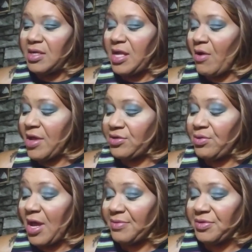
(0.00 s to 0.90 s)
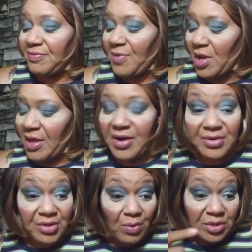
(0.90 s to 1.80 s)
Now I do have some fallout. I
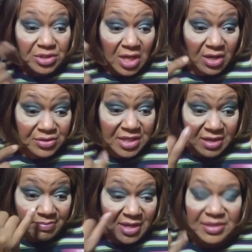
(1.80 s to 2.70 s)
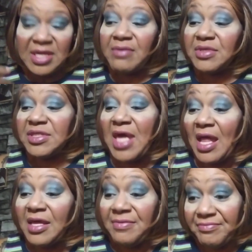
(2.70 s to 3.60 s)
don't know which color did it, but I think it was
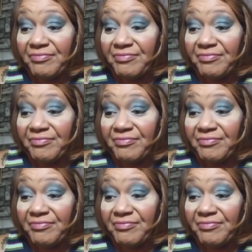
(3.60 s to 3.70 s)
Sally.